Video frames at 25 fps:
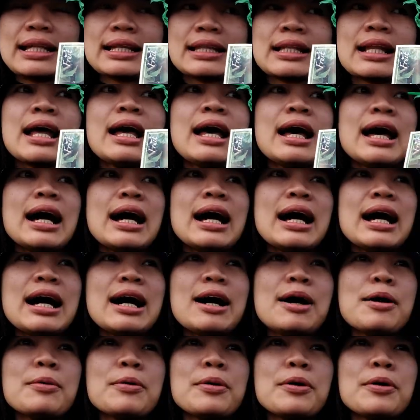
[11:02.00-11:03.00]
and
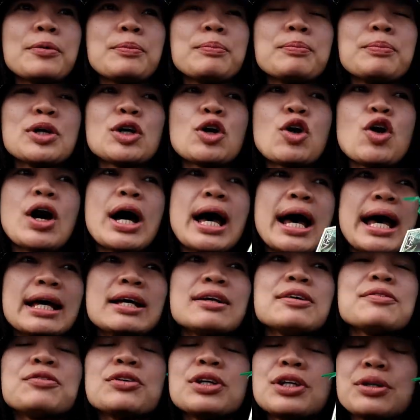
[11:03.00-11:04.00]
because
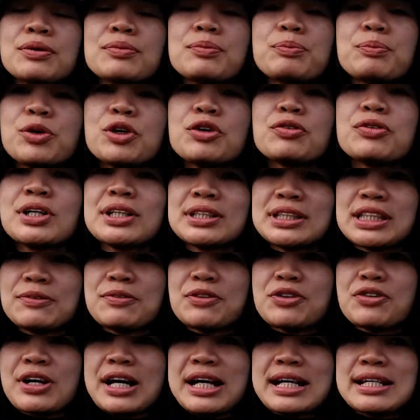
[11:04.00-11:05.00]
I prefer this
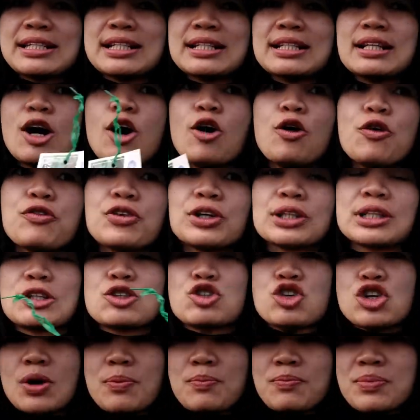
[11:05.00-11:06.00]
variety over the
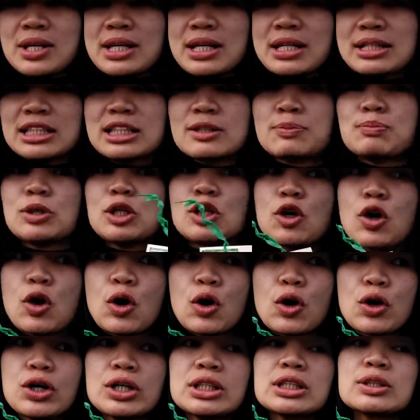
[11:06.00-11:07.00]
champions,
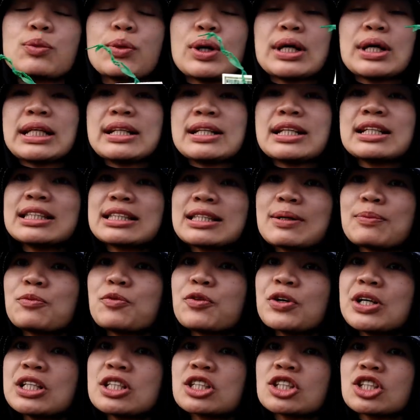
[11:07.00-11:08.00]
because when I did
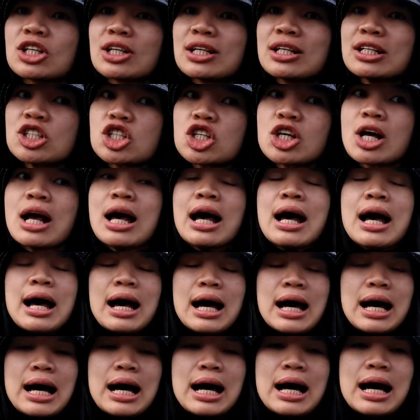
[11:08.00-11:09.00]
some research,
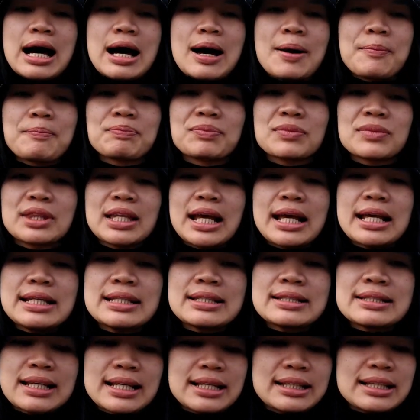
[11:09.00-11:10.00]
they
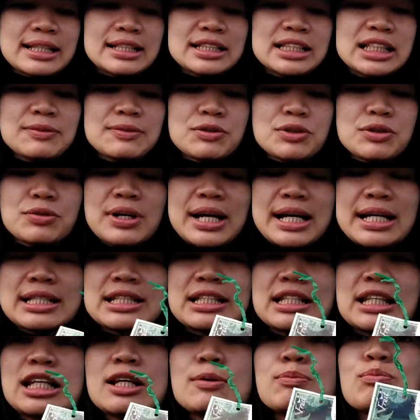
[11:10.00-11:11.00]
say that this
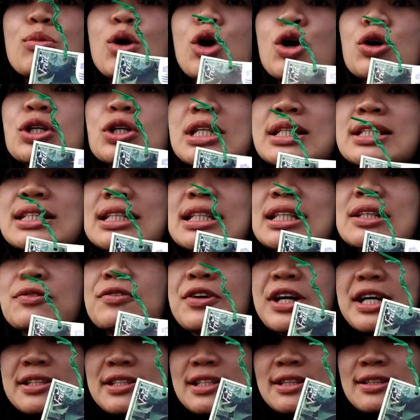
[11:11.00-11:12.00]
variety is more disease
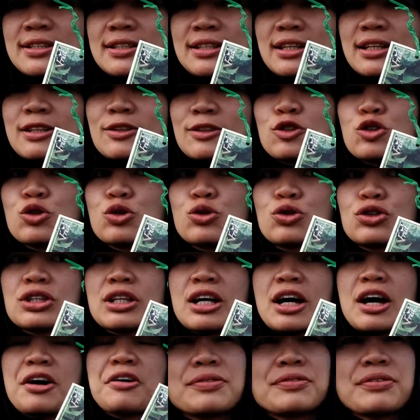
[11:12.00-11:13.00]
resistant to
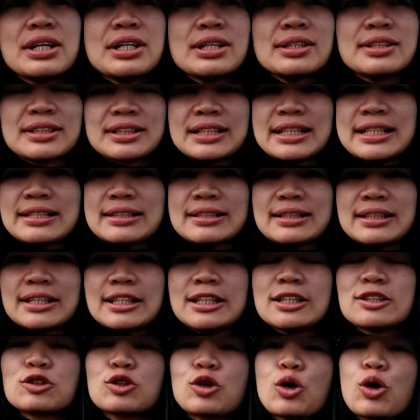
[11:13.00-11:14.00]
the fungal
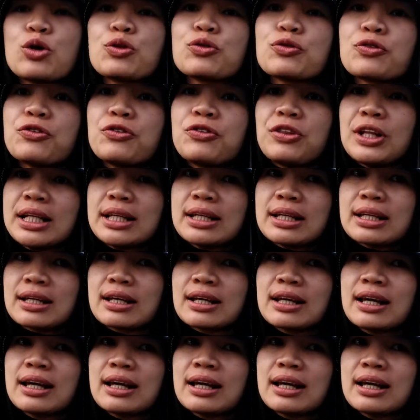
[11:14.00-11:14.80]
disease. It's called fleck.